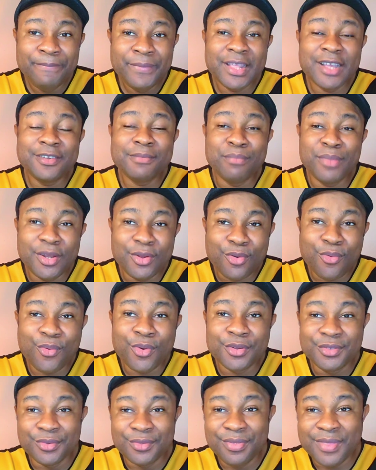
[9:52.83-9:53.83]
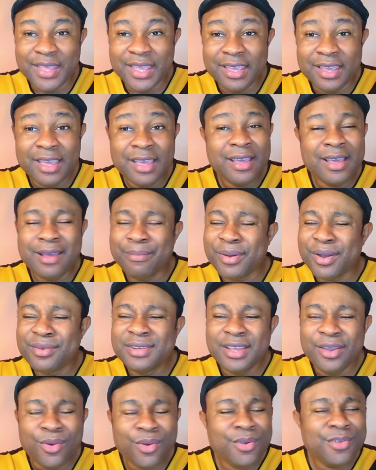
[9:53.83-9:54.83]
Let me know what you think about
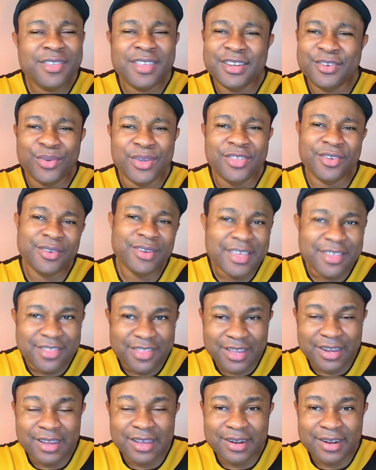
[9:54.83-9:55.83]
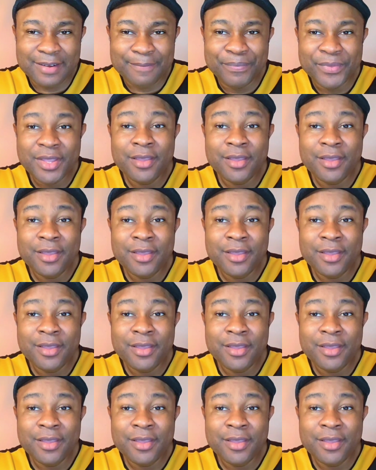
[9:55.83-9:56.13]
the whole situation in general.